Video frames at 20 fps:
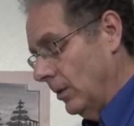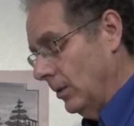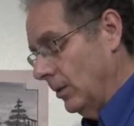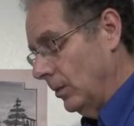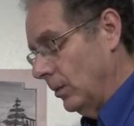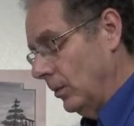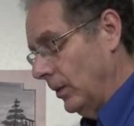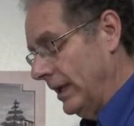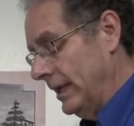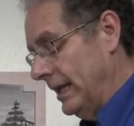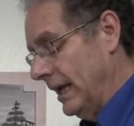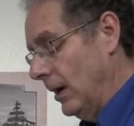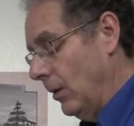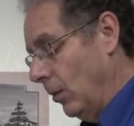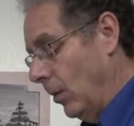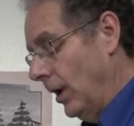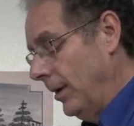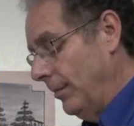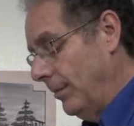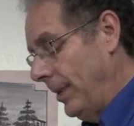We get
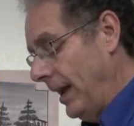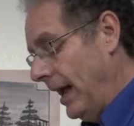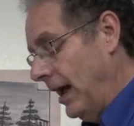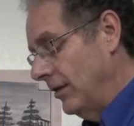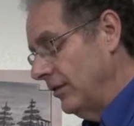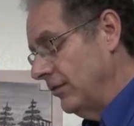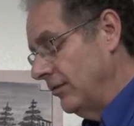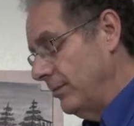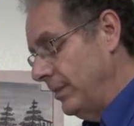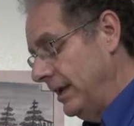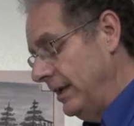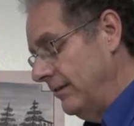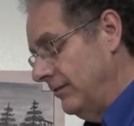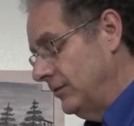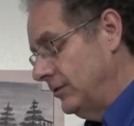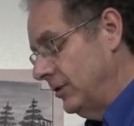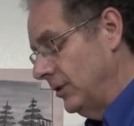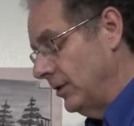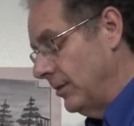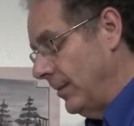1 pound of
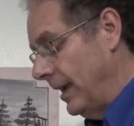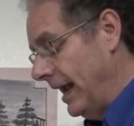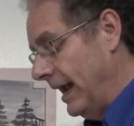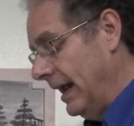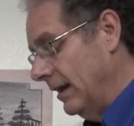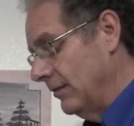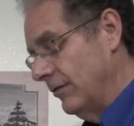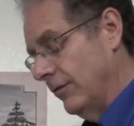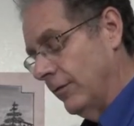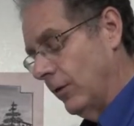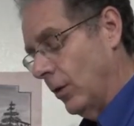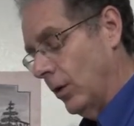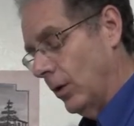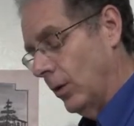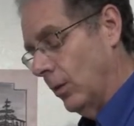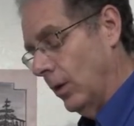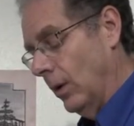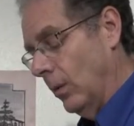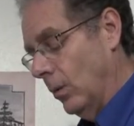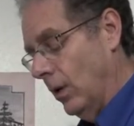beef to the man for
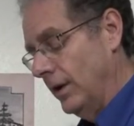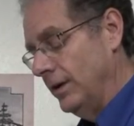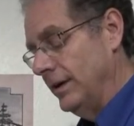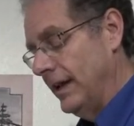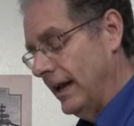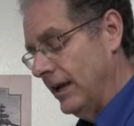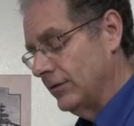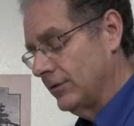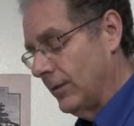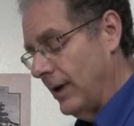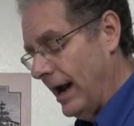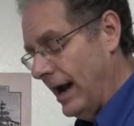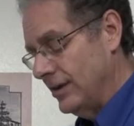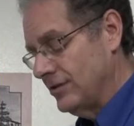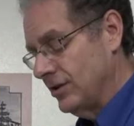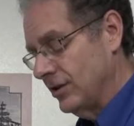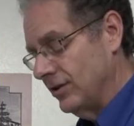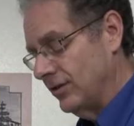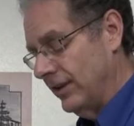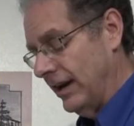1 day's
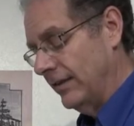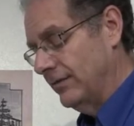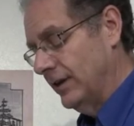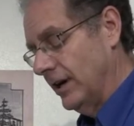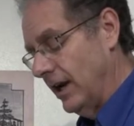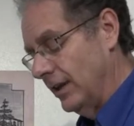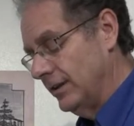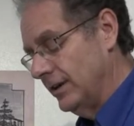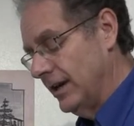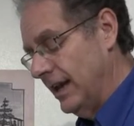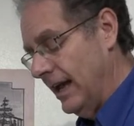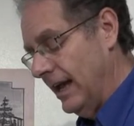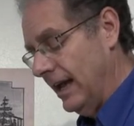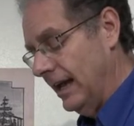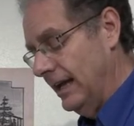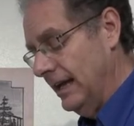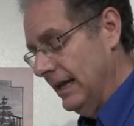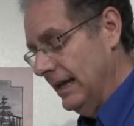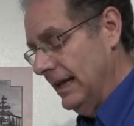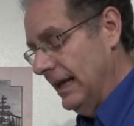rations every other
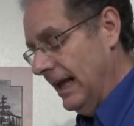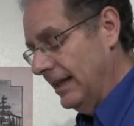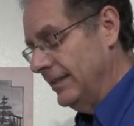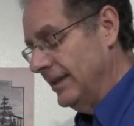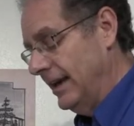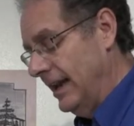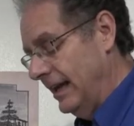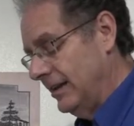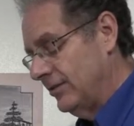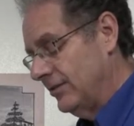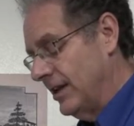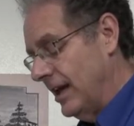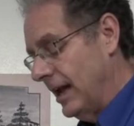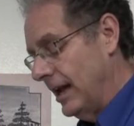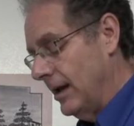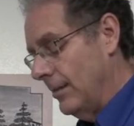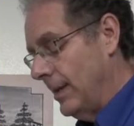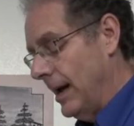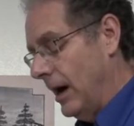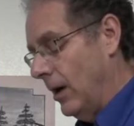day, and the next day
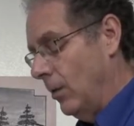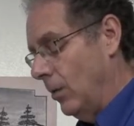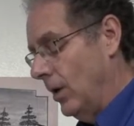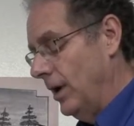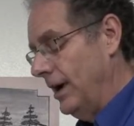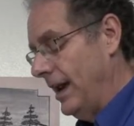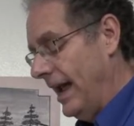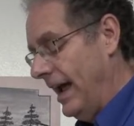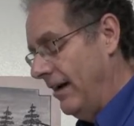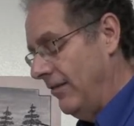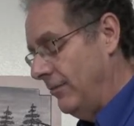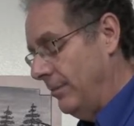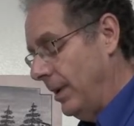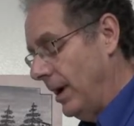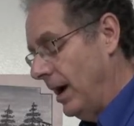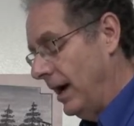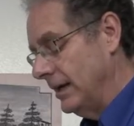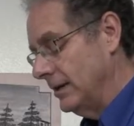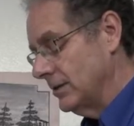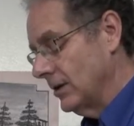about 1/2
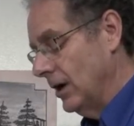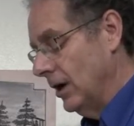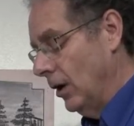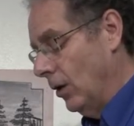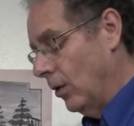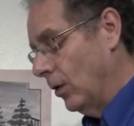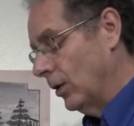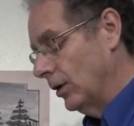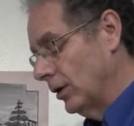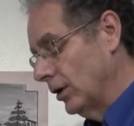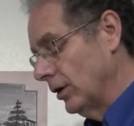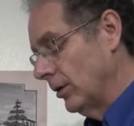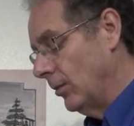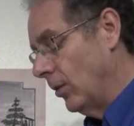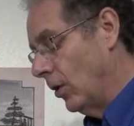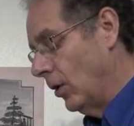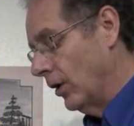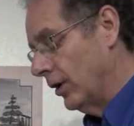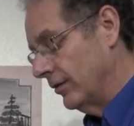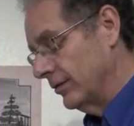pint or a little
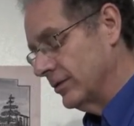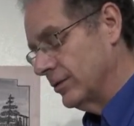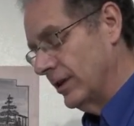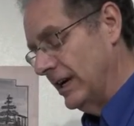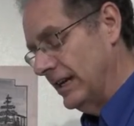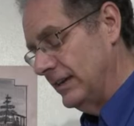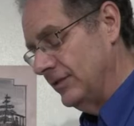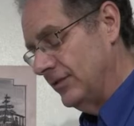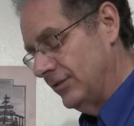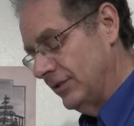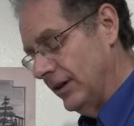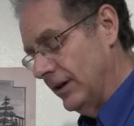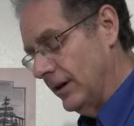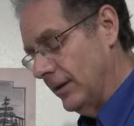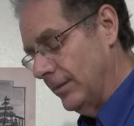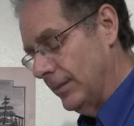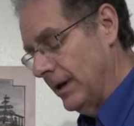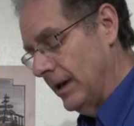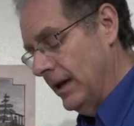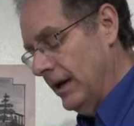more of green
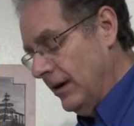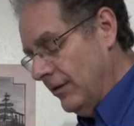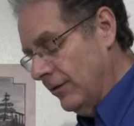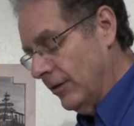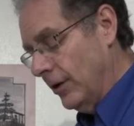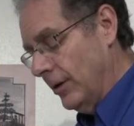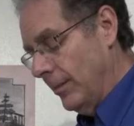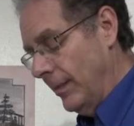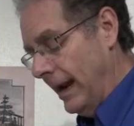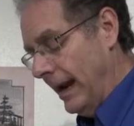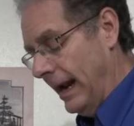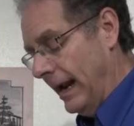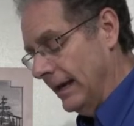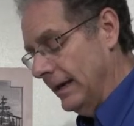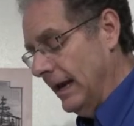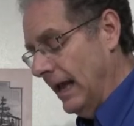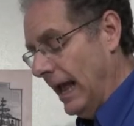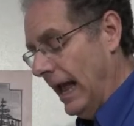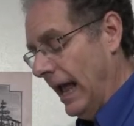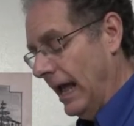syrup for a
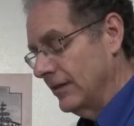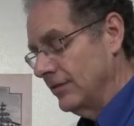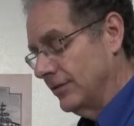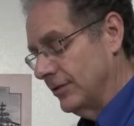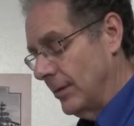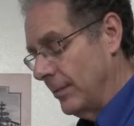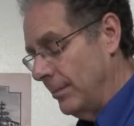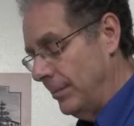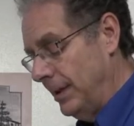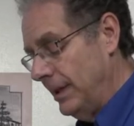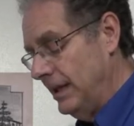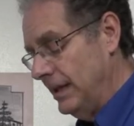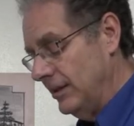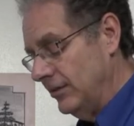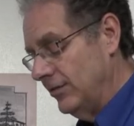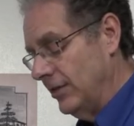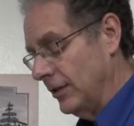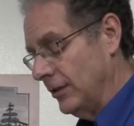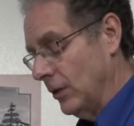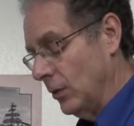man, and some
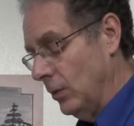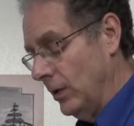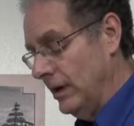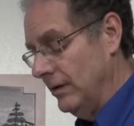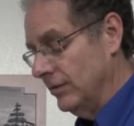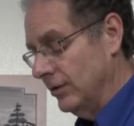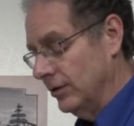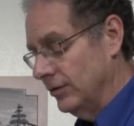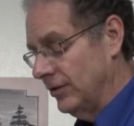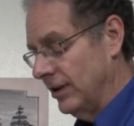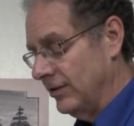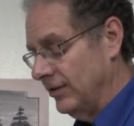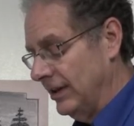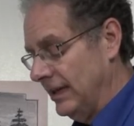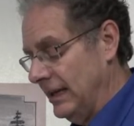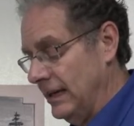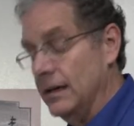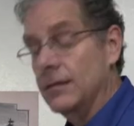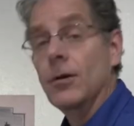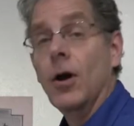peas that the weevils has
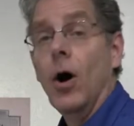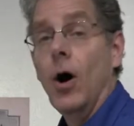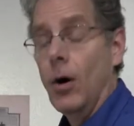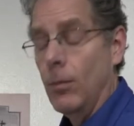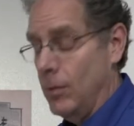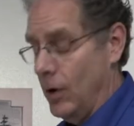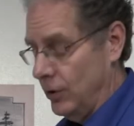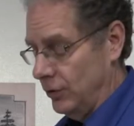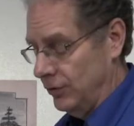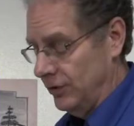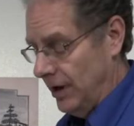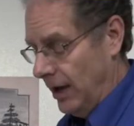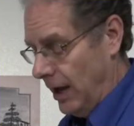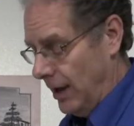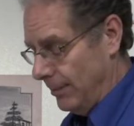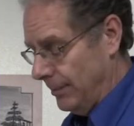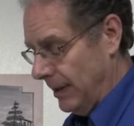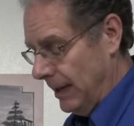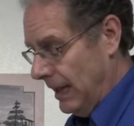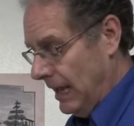eaten almost
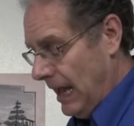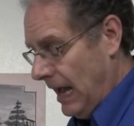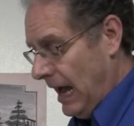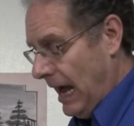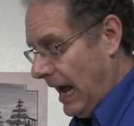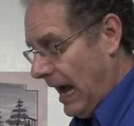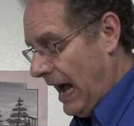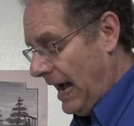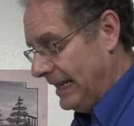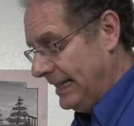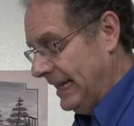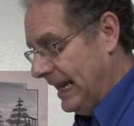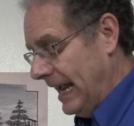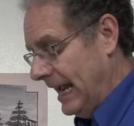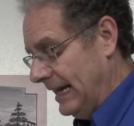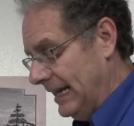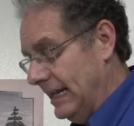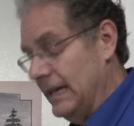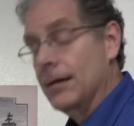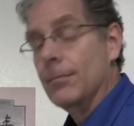up. I
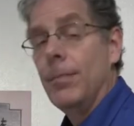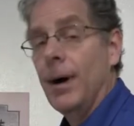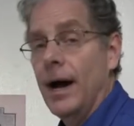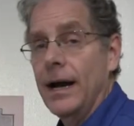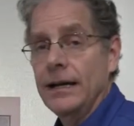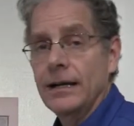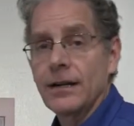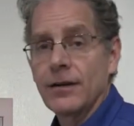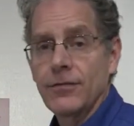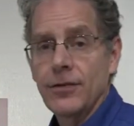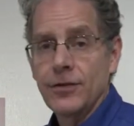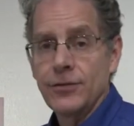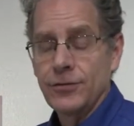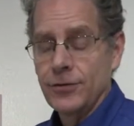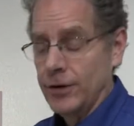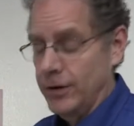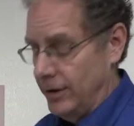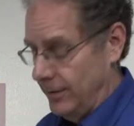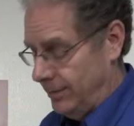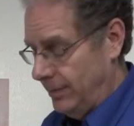can't eat a bite of the
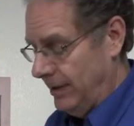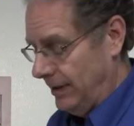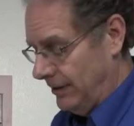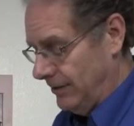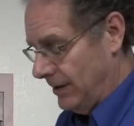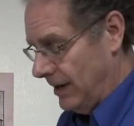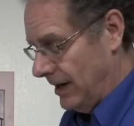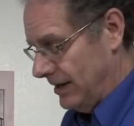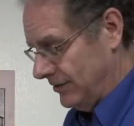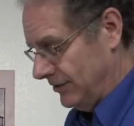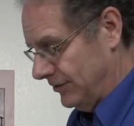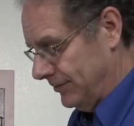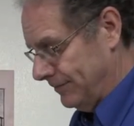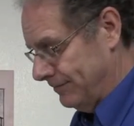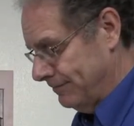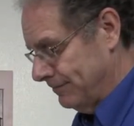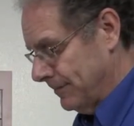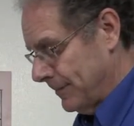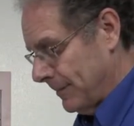syrup," he writes.